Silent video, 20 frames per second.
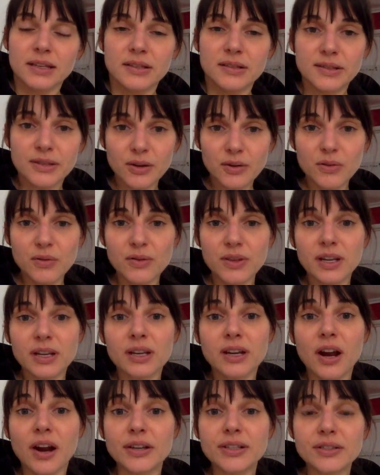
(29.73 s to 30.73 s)
So the
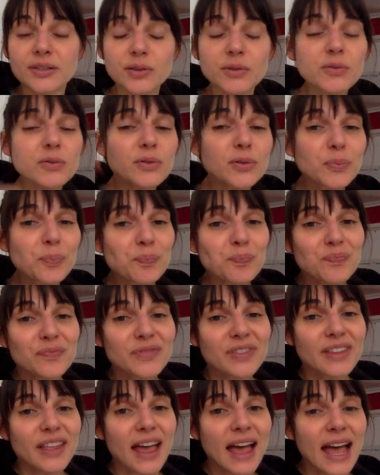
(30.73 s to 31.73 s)
cartoon
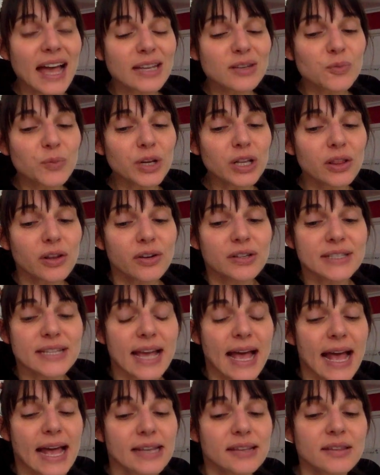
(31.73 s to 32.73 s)
that we looked
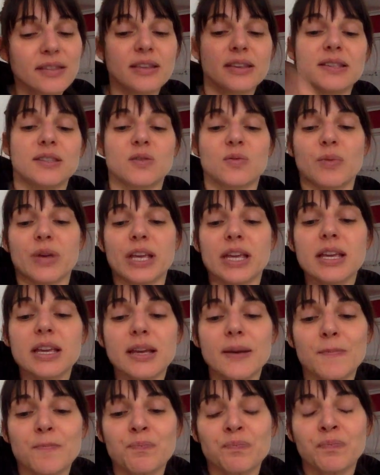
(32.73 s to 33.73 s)
at this
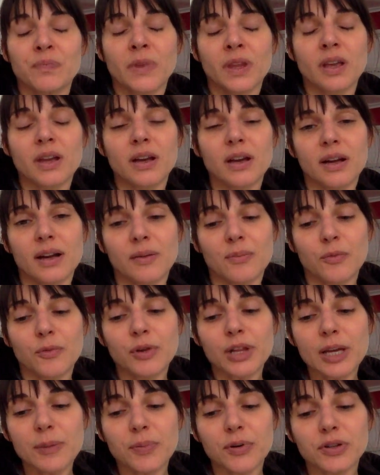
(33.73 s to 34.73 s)
week
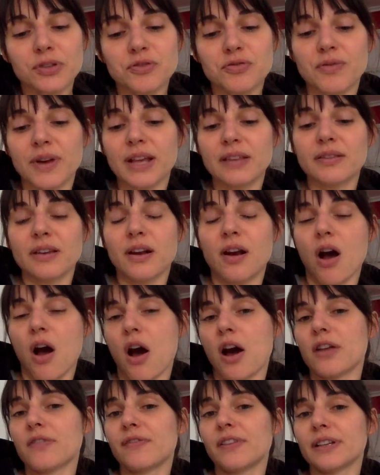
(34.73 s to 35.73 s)
really portrayed the
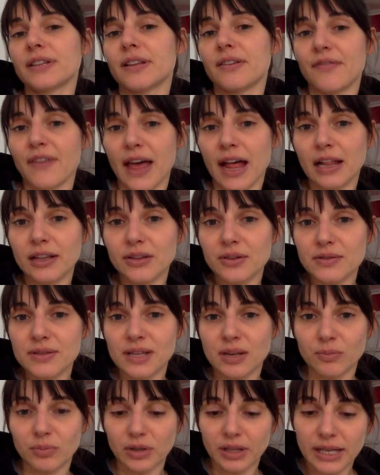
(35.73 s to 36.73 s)
conflict in values
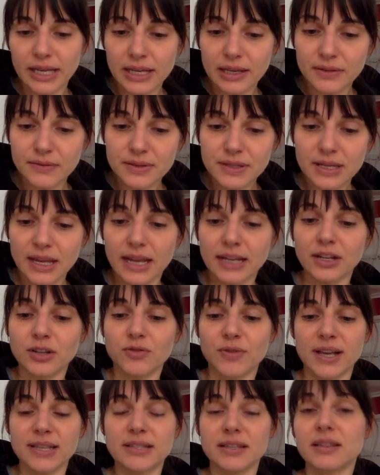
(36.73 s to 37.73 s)
and beliefs in
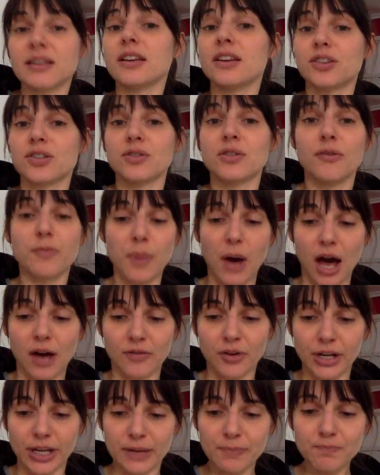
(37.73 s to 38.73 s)
addressing the issue of
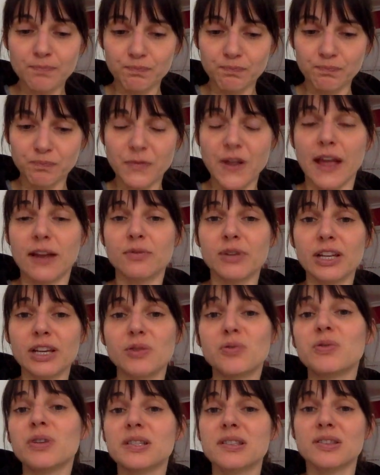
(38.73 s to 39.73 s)
poverty and really
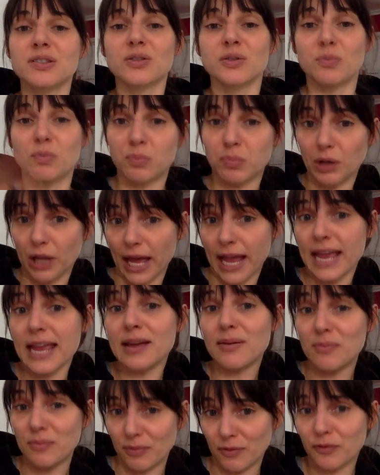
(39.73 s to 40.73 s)
who is to
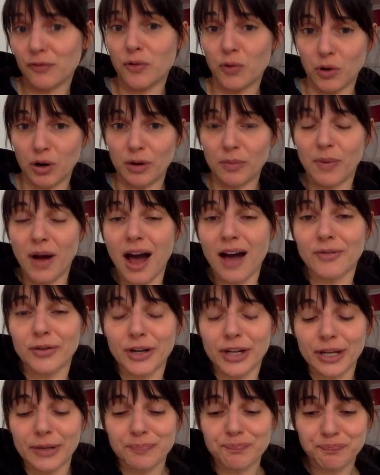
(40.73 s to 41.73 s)
blame for
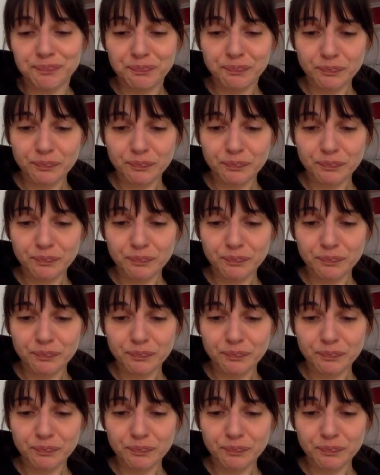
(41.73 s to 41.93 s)
poverty.